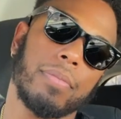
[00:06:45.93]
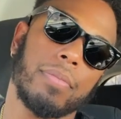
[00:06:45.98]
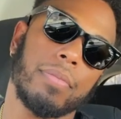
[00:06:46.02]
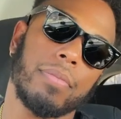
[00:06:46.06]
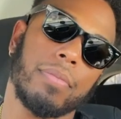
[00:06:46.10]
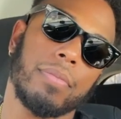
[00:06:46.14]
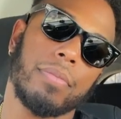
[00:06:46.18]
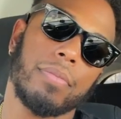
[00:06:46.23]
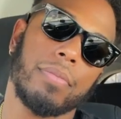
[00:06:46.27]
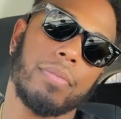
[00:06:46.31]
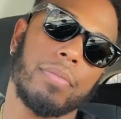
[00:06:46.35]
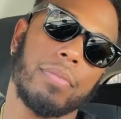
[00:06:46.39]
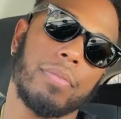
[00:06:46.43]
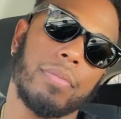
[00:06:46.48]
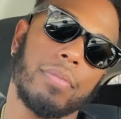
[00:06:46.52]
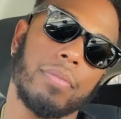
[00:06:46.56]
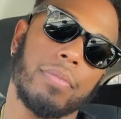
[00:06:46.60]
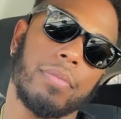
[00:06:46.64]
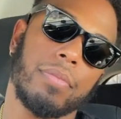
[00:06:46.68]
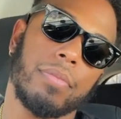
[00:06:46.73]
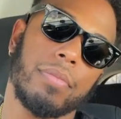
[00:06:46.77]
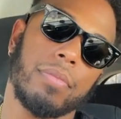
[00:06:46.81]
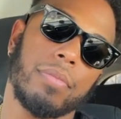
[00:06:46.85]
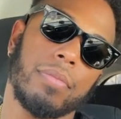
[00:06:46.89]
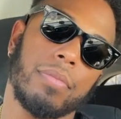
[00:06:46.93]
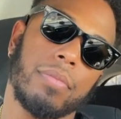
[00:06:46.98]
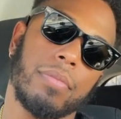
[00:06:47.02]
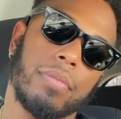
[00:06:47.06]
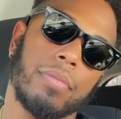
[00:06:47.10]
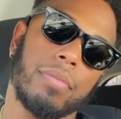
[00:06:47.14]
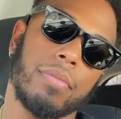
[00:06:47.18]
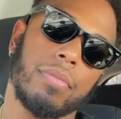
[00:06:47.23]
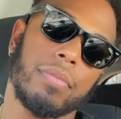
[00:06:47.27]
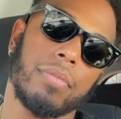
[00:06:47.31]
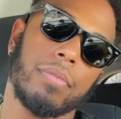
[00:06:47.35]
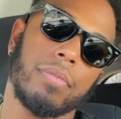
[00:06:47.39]

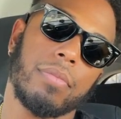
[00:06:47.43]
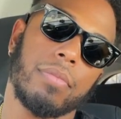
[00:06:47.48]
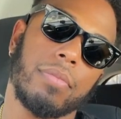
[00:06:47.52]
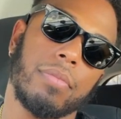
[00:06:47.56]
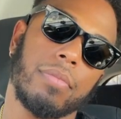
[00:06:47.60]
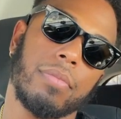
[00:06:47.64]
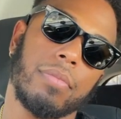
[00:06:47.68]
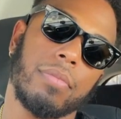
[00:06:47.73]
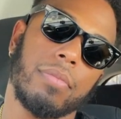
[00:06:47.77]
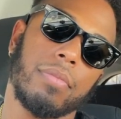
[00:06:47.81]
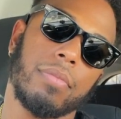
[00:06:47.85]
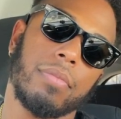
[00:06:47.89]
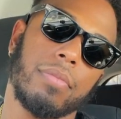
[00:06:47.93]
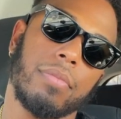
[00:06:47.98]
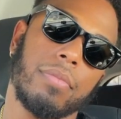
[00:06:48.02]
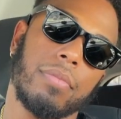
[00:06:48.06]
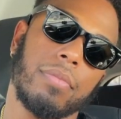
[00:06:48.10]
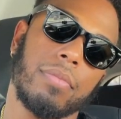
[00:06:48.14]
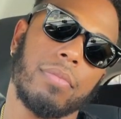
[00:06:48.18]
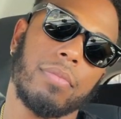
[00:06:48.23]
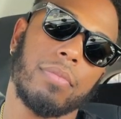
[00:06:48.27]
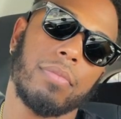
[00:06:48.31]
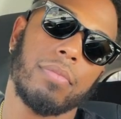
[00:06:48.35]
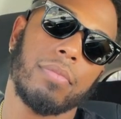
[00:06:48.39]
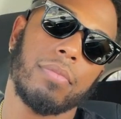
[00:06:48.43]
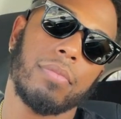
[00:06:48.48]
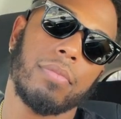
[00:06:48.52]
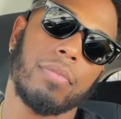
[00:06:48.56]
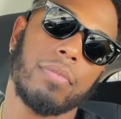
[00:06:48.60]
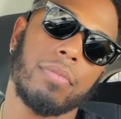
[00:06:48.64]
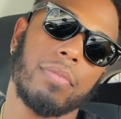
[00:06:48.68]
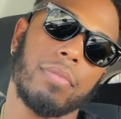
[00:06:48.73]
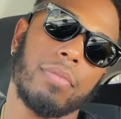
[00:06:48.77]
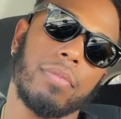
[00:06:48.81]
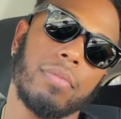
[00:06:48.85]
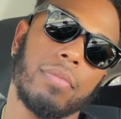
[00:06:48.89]

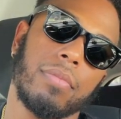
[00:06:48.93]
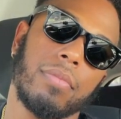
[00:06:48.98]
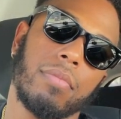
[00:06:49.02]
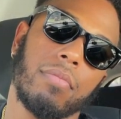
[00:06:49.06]
[no speech]